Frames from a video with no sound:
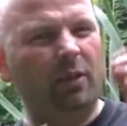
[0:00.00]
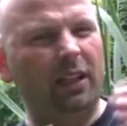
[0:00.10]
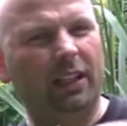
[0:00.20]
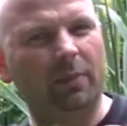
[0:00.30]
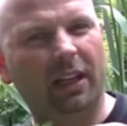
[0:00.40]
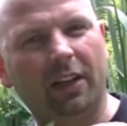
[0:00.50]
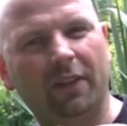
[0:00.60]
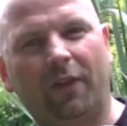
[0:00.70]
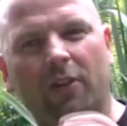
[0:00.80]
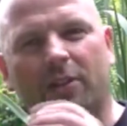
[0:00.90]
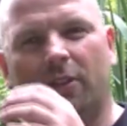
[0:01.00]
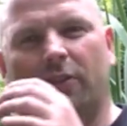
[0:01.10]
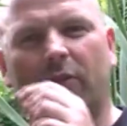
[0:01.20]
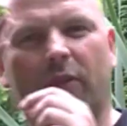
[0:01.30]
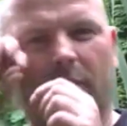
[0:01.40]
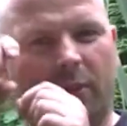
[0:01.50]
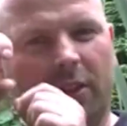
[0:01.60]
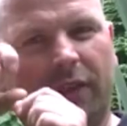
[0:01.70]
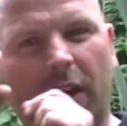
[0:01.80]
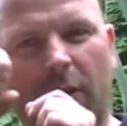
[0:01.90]
a little bit like a foxglove, but
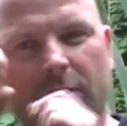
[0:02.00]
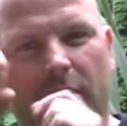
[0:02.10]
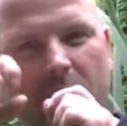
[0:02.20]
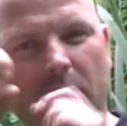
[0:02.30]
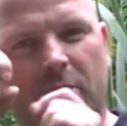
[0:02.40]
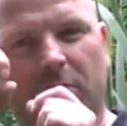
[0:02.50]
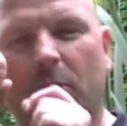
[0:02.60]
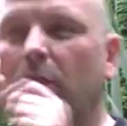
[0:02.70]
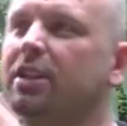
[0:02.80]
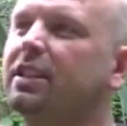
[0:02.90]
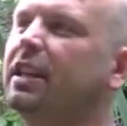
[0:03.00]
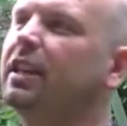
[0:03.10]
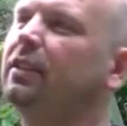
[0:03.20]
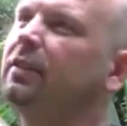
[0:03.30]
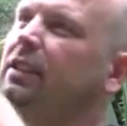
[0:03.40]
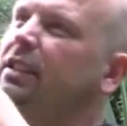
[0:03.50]
the flowers are on a much smaller scale,